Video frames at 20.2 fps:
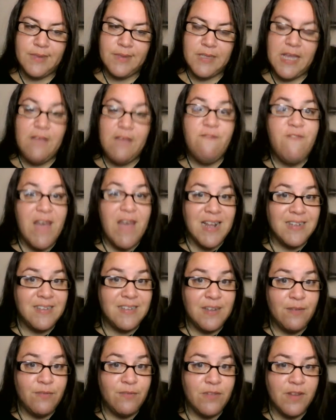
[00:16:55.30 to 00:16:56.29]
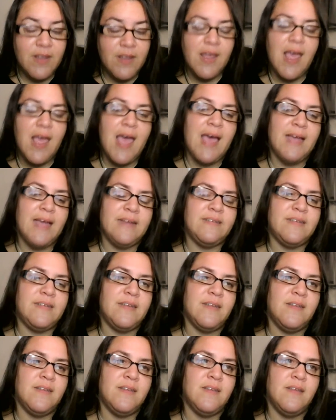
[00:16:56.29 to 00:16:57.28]
effective at
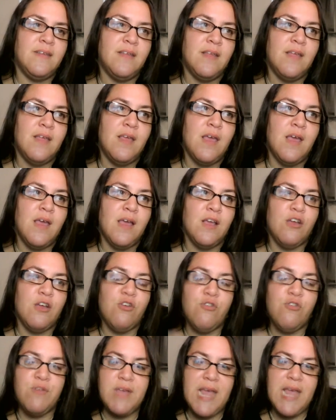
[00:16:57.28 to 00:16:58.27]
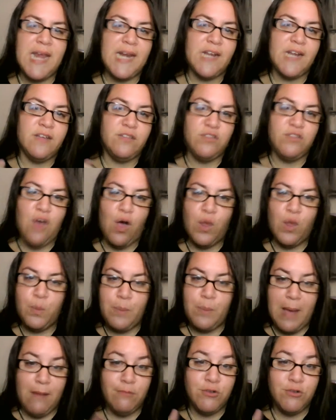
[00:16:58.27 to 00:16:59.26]
creating a solid
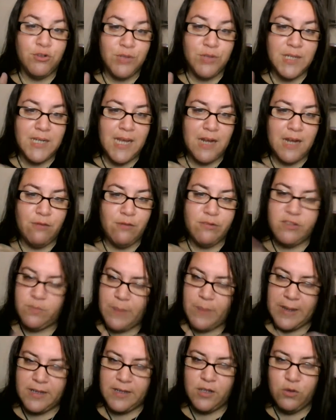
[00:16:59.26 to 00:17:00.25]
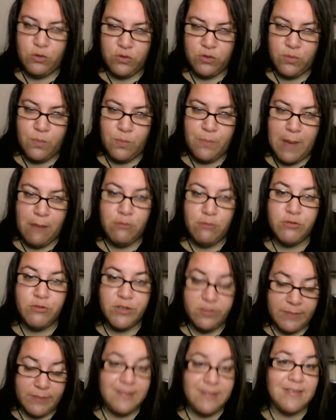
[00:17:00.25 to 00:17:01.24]
boundary and respecting those
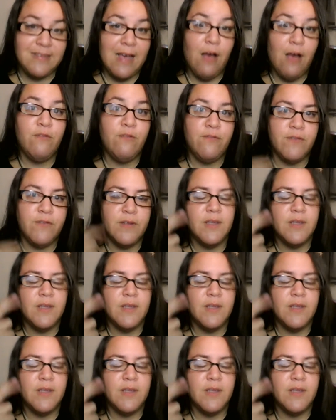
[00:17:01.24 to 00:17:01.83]
boundaries myself,